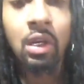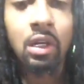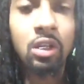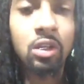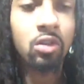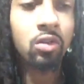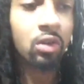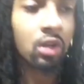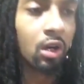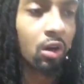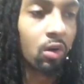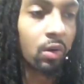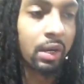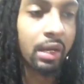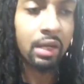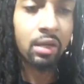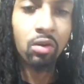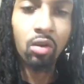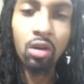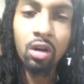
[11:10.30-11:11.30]
you know,
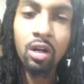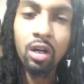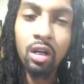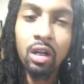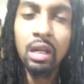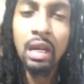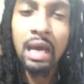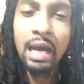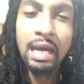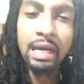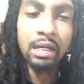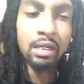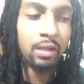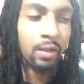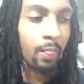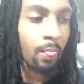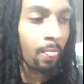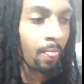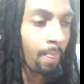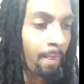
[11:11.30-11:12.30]
in North Carolina,
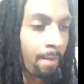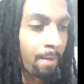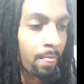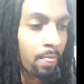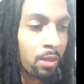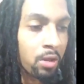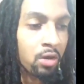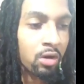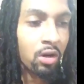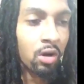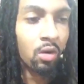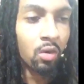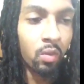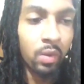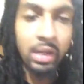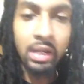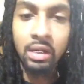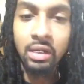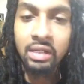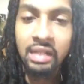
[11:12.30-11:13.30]
you know,
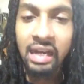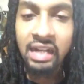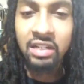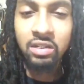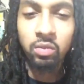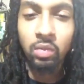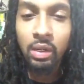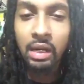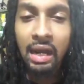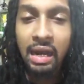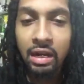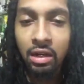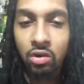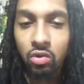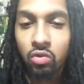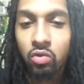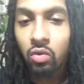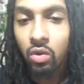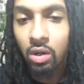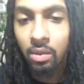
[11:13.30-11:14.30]
that's what I
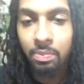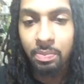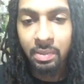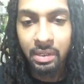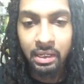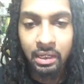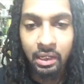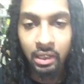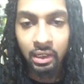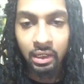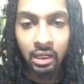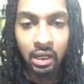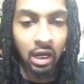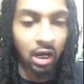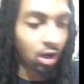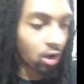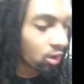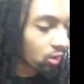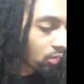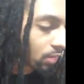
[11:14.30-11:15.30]
grew up in. I
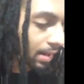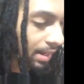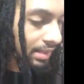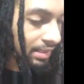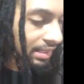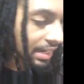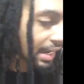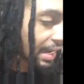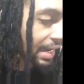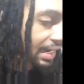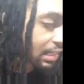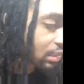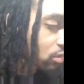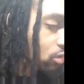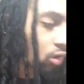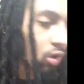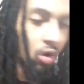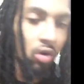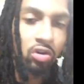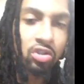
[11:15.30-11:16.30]
always had
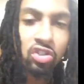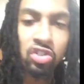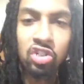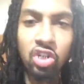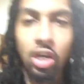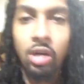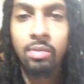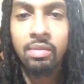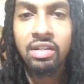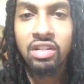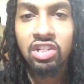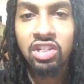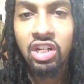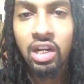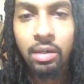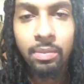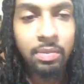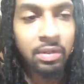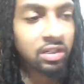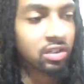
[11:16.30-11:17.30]
dogs, German
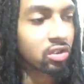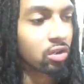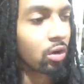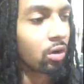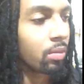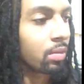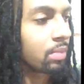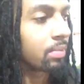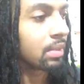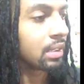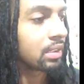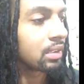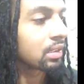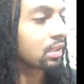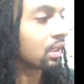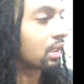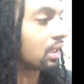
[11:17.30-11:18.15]
Shepherds, Dobermans,